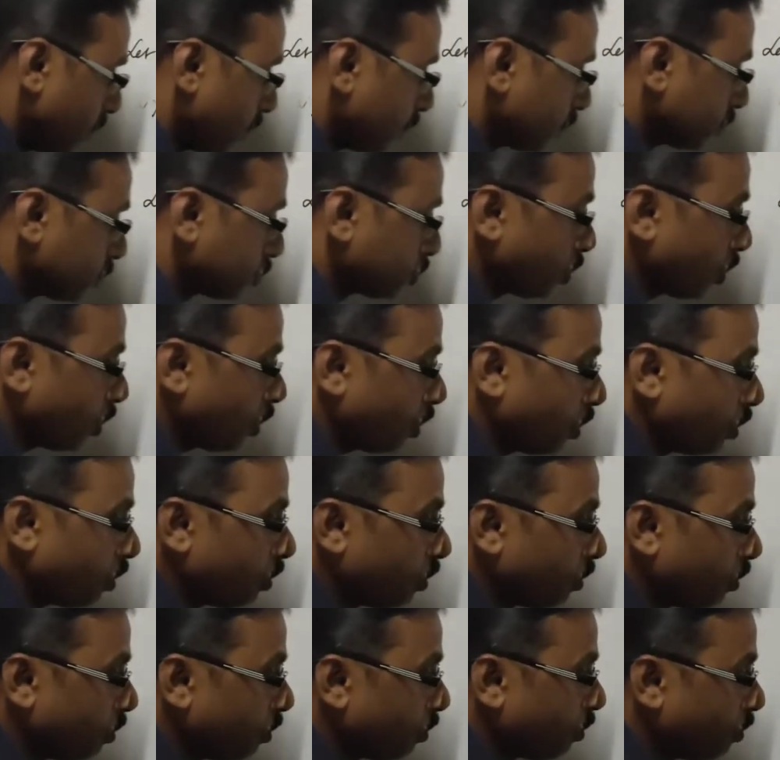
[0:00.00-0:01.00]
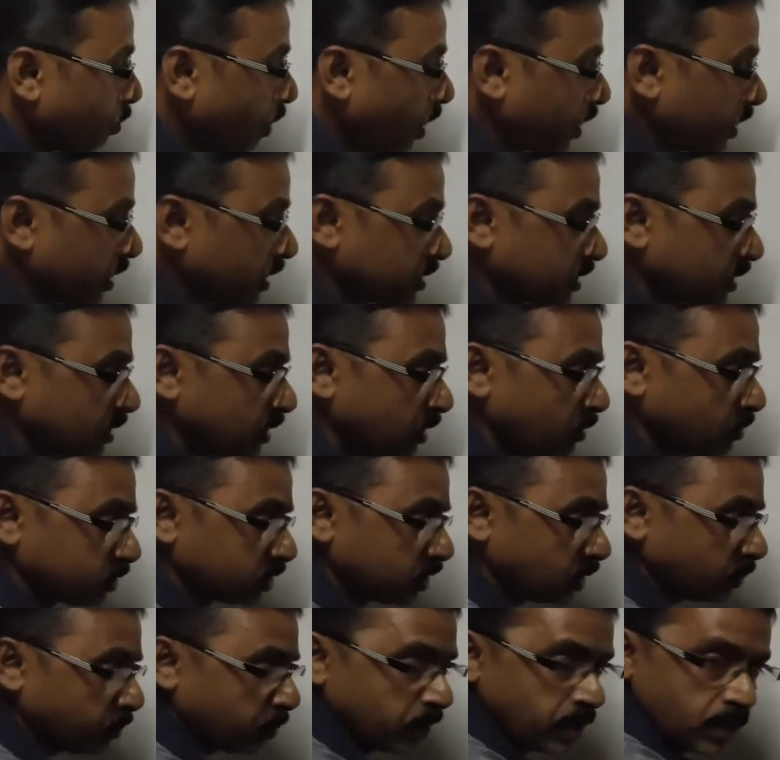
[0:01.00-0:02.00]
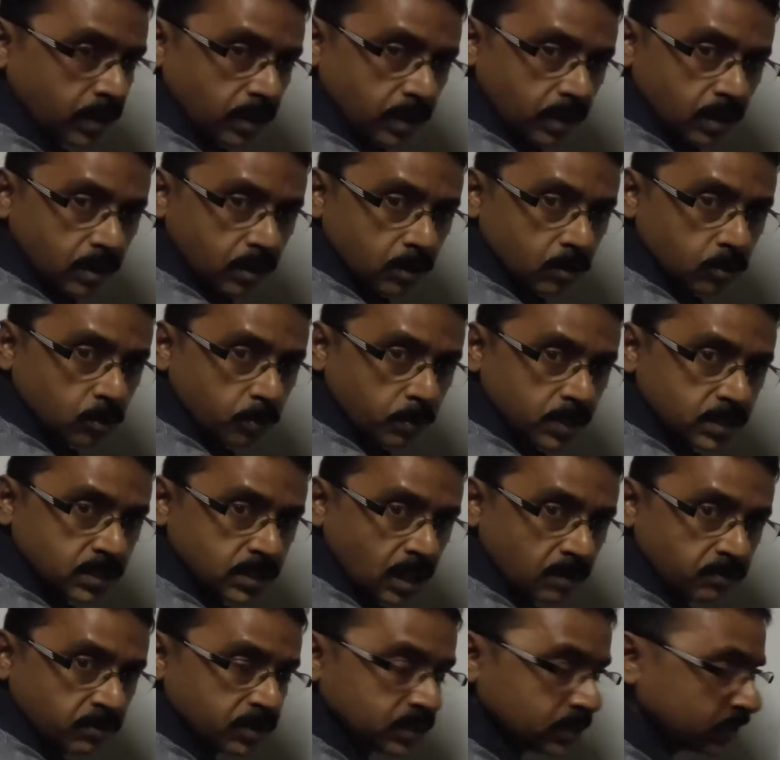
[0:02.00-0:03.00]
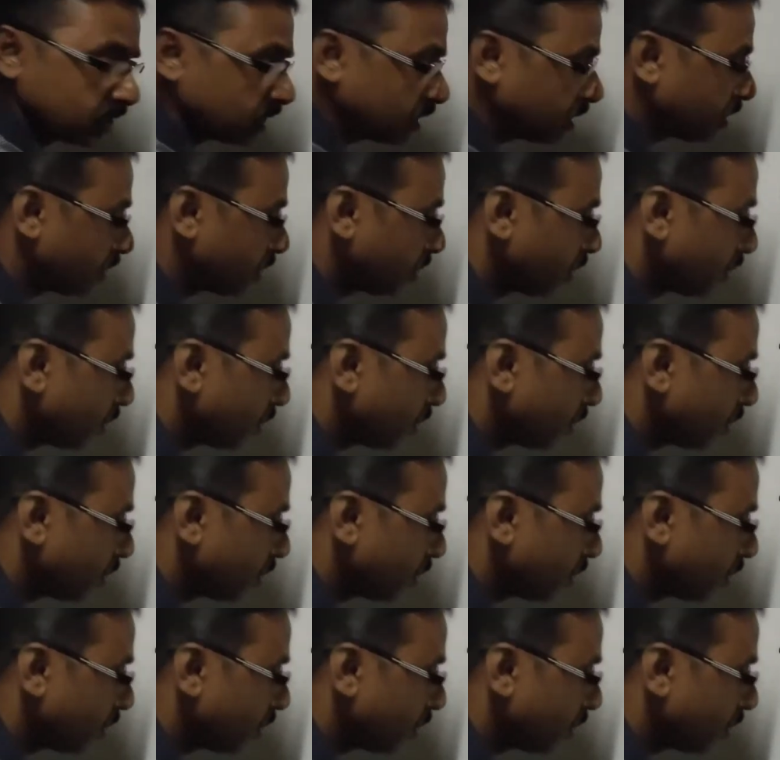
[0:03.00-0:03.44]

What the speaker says: So what is new CP? Rupees 70.